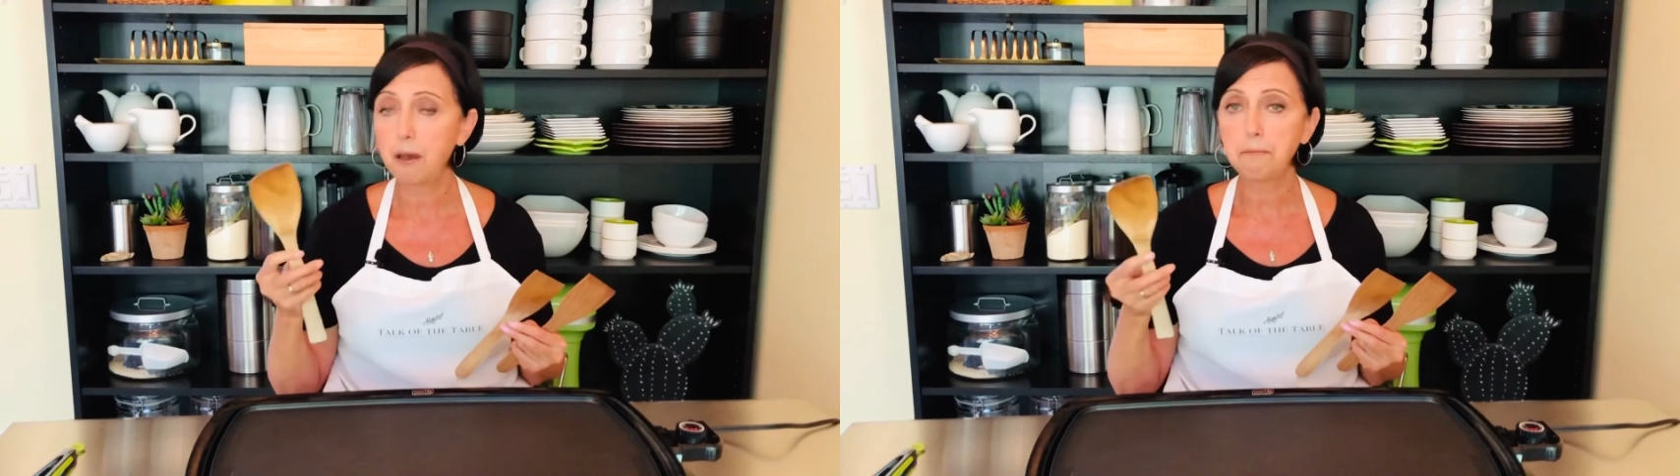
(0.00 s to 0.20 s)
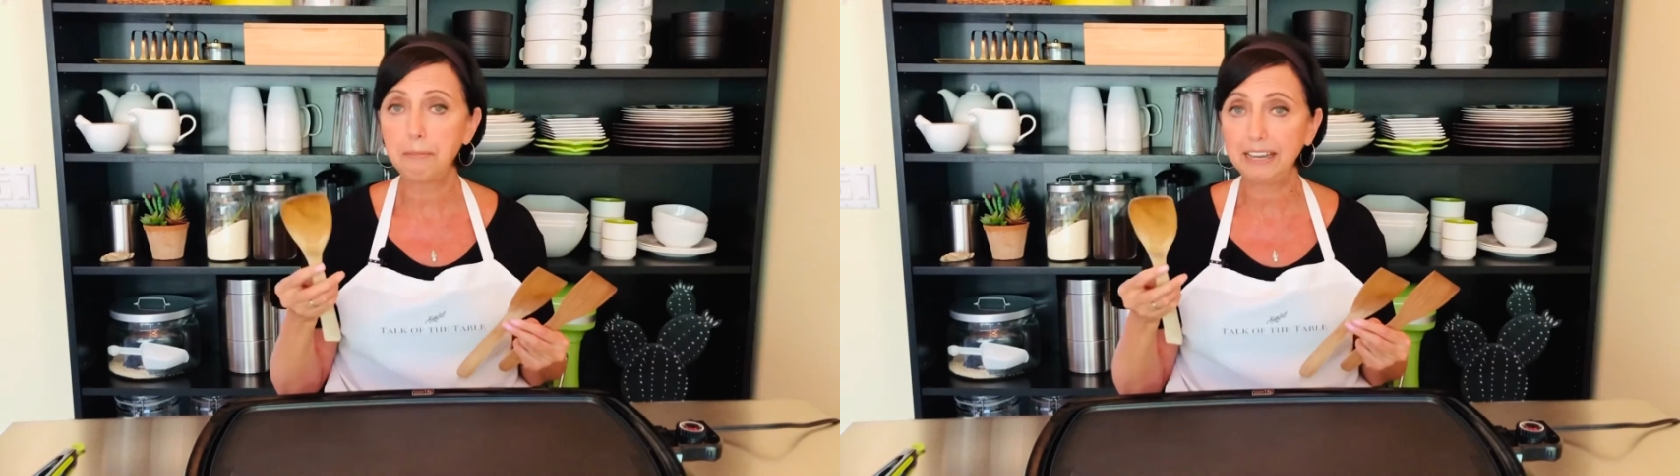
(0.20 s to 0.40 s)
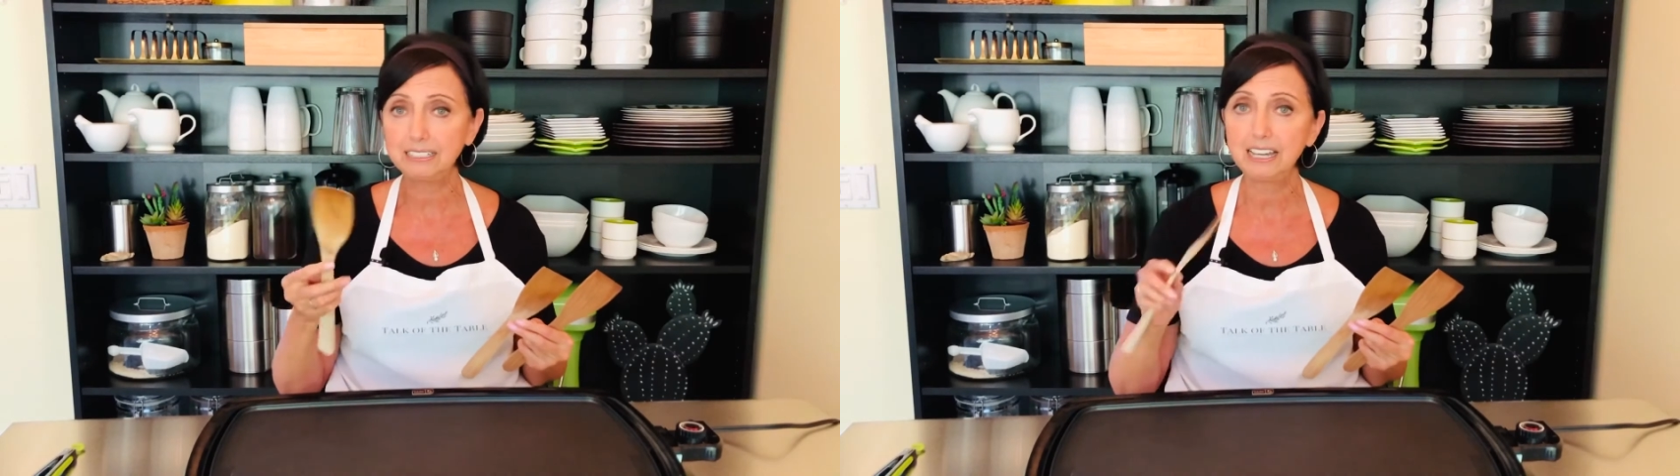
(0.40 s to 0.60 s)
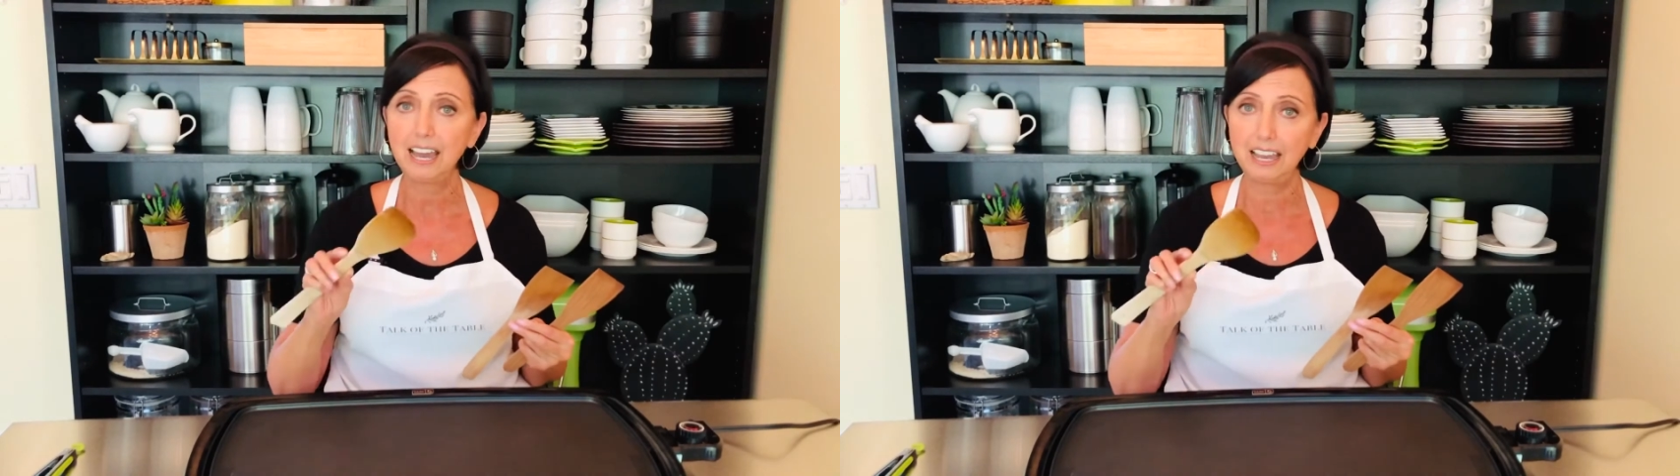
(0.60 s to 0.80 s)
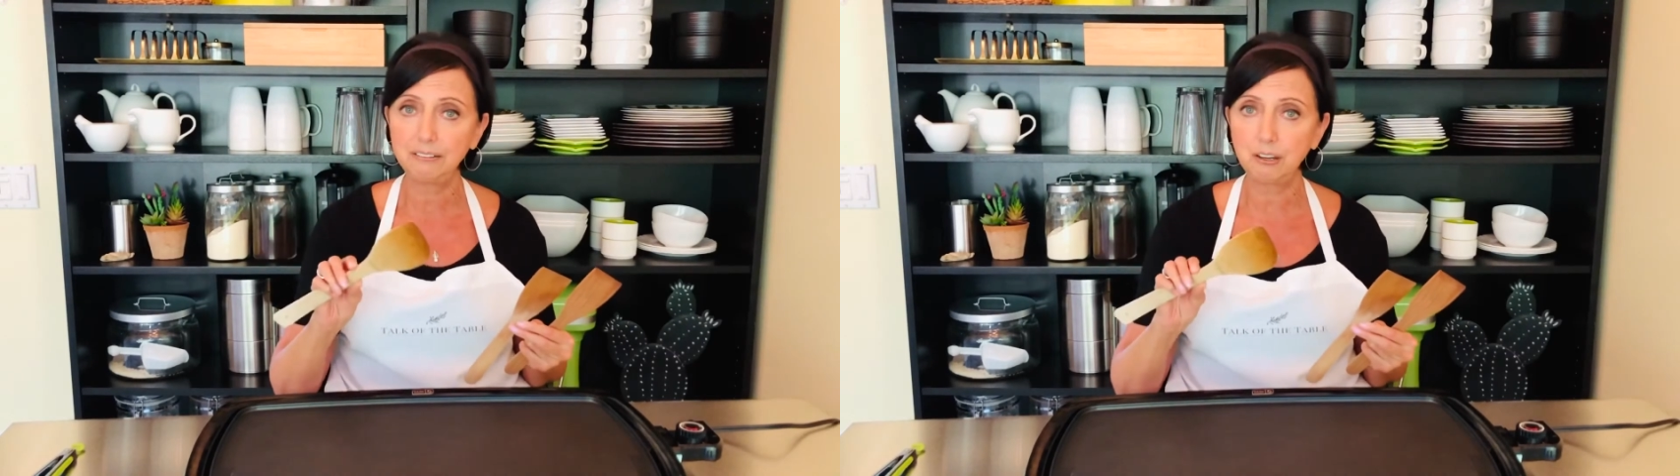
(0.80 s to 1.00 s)
But
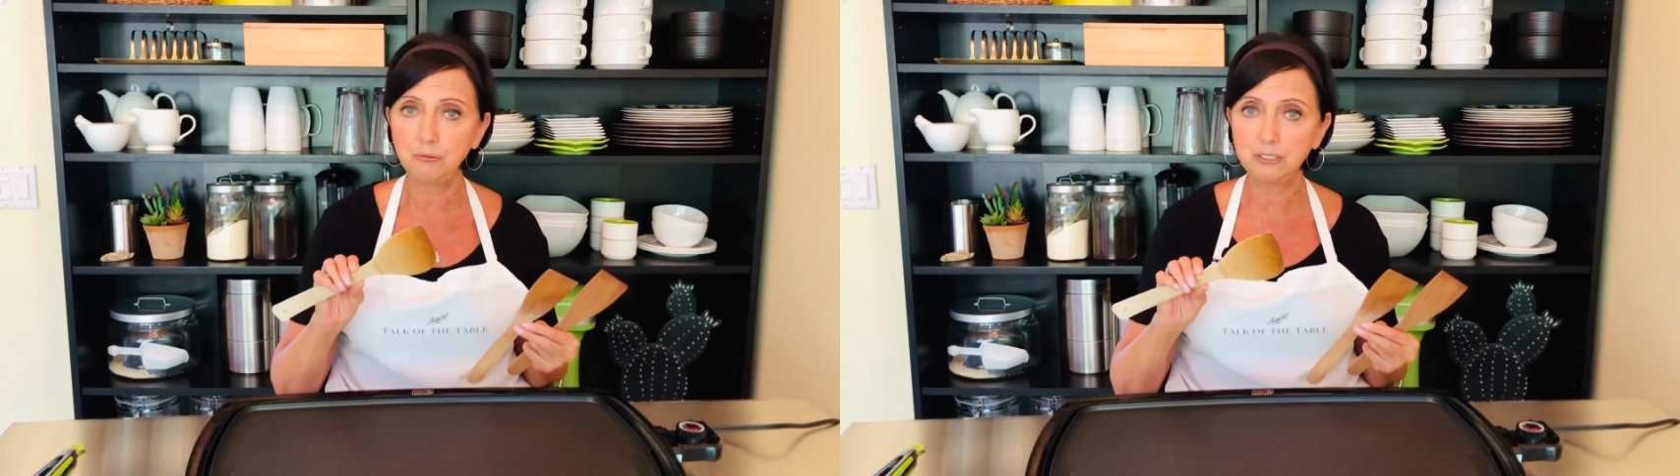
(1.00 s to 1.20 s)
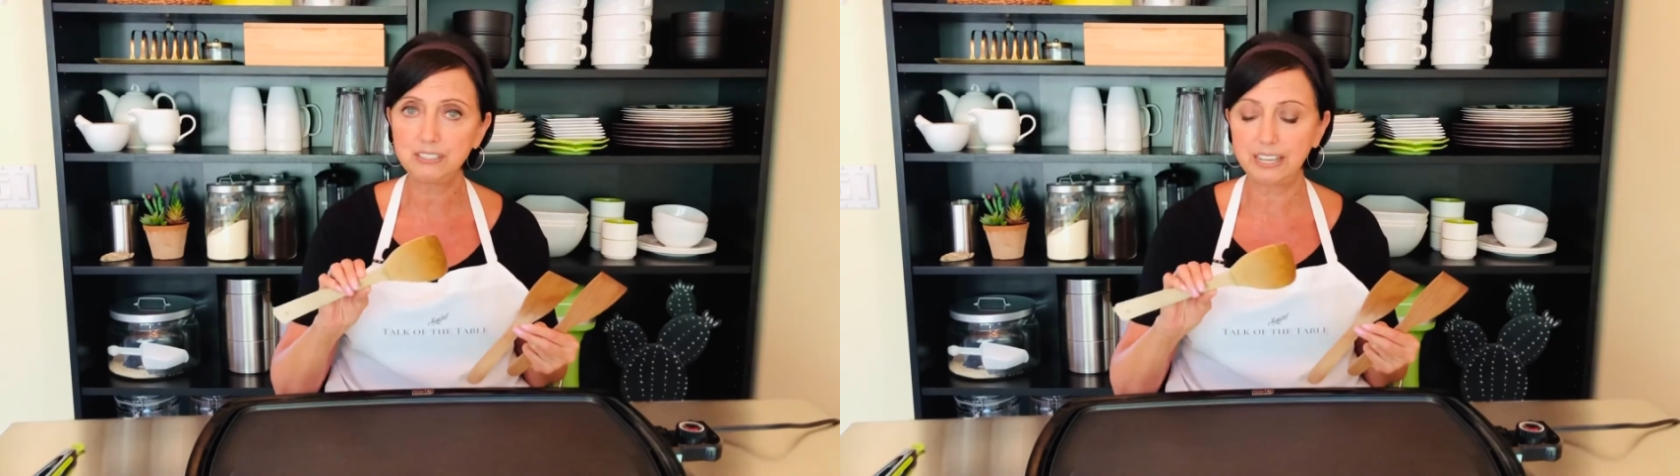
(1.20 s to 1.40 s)
I, I will say